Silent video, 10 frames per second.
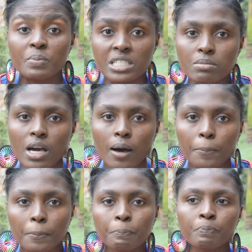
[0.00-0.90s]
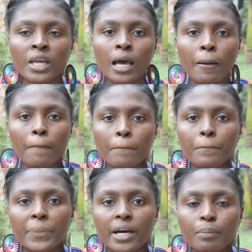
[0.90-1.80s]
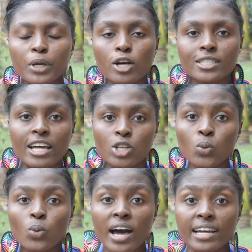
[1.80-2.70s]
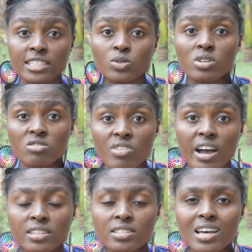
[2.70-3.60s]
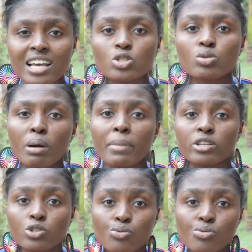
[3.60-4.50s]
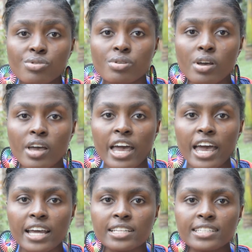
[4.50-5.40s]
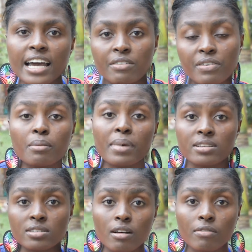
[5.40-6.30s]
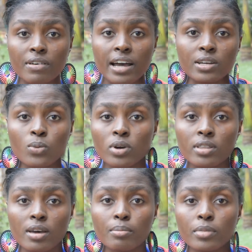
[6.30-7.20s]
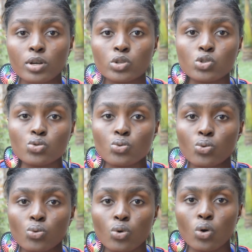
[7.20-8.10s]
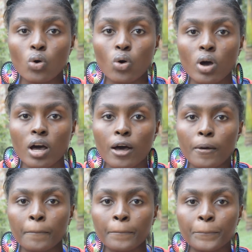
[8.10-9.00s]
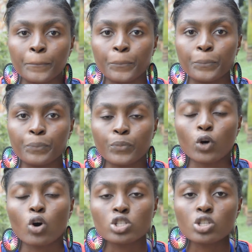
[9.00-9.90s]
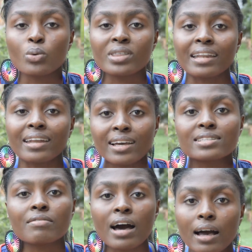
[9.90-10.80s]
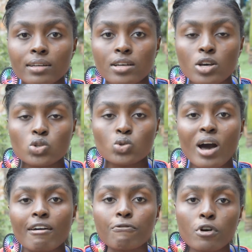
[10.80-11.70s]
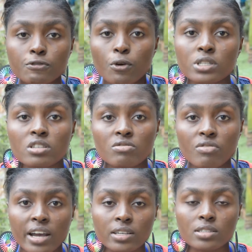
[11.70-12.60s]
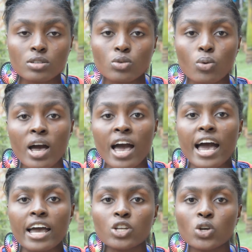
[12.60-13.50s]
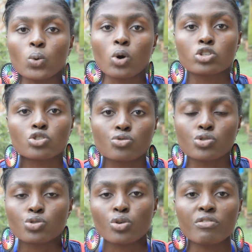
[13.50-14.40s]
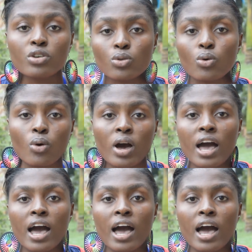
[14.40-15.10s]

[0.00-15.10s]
beat me up. But because I knew what I did was right, I stood by my truth and I defended myself. I didn't want them to um, continue with their negative act. So I fought for what is right. No, I knew it was true. So even though